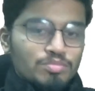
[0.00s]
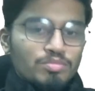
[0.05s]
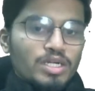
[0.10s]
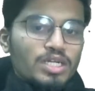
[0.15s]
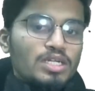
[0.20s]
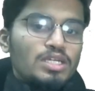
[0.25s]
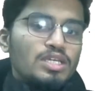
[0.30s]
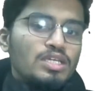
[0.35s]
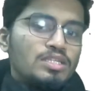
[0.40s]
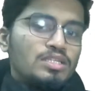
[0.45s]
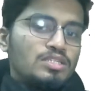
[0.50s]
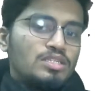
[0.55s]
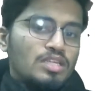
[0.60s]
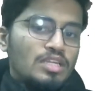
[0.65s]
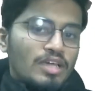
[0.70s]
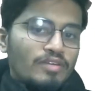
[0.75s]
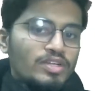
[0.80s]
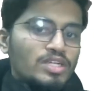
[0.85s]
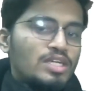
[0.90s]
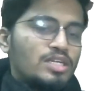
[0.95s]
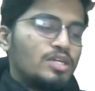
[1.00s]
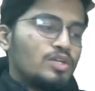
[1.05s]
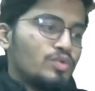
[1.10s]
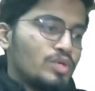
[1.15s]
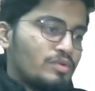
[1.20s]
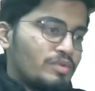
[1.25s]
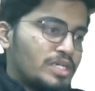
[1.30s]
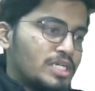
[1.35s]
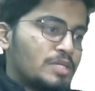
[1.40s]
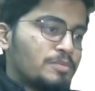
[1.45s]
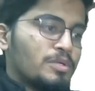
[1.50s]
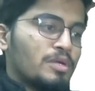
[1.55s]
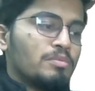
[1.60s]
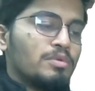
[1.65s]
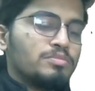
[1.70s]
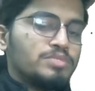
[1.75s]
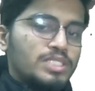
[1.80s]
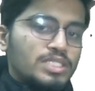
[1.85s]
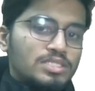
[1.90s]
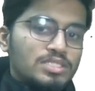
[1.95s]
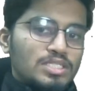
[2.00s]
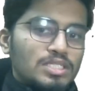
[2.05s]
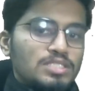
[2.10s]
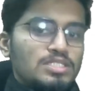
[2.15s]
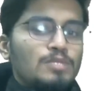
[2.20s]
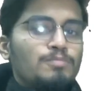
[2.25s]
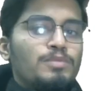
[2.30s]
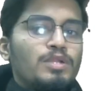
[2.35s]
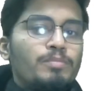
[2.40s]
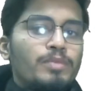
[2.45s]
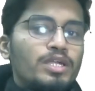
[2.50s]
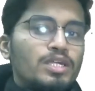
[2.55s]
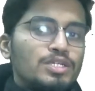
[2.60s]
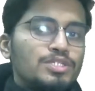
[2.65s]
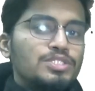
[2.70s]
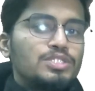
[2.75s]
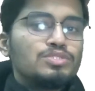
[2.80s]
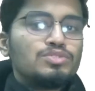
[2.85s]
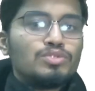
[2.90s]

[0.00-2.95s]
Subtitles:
But in 1100, 1200 problems, it's just implementation.